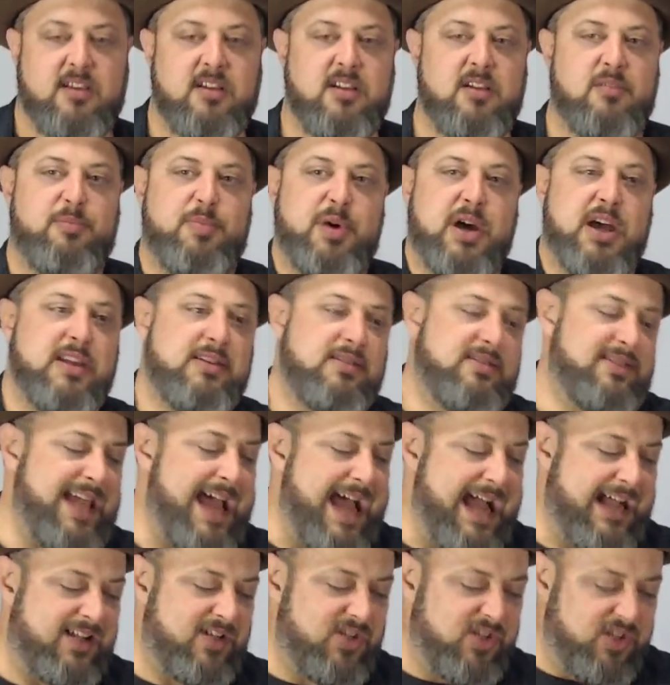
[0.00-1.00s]
But
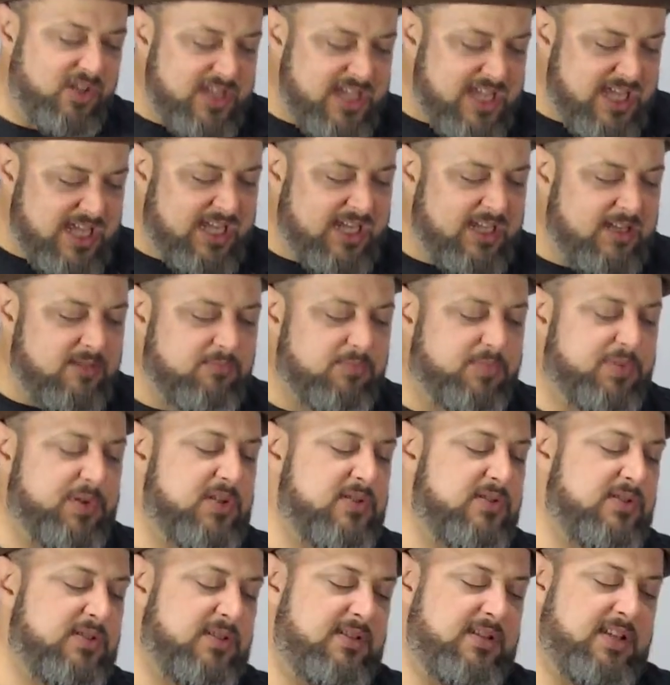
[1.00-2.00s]
that clean
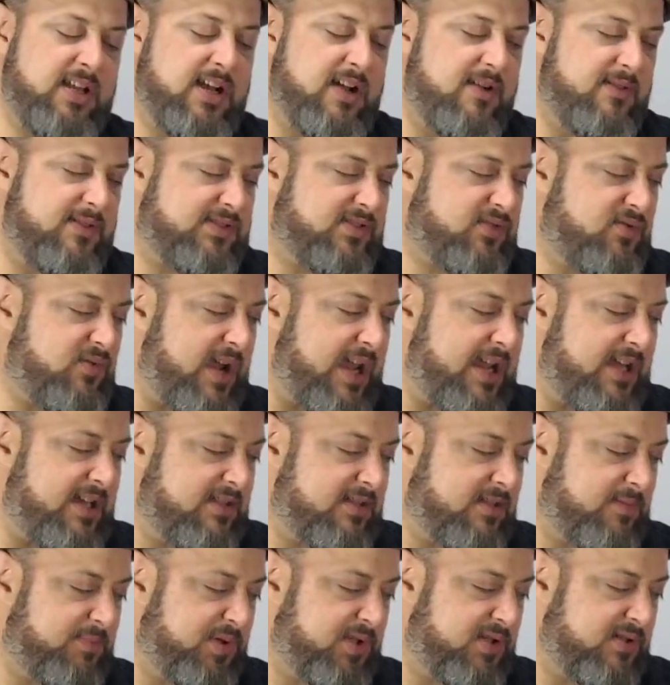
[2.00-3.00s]
blues, it's great in
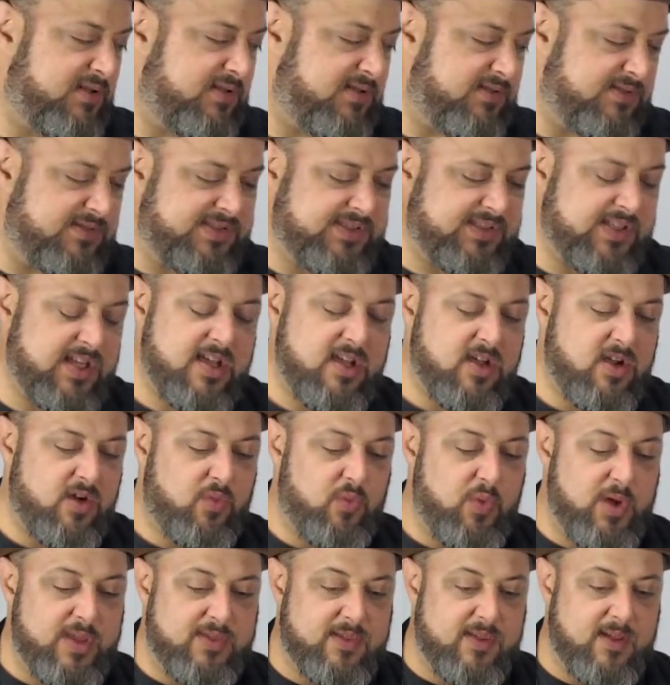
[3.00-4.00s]
the blues
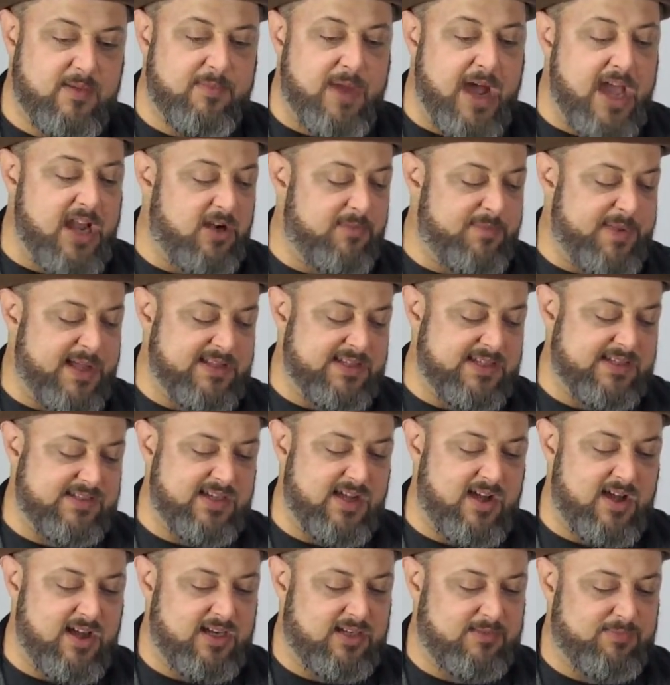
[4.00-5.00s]
with the minor
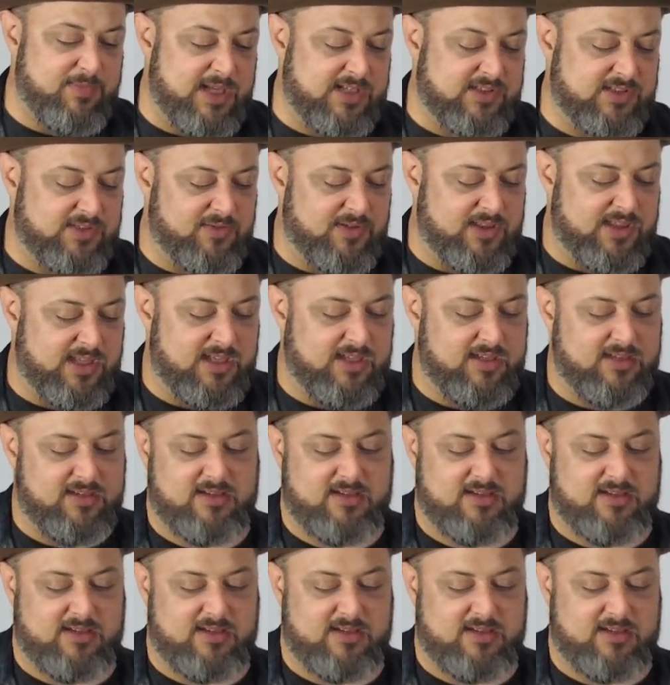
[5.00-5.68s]
pentatonic mixed with it.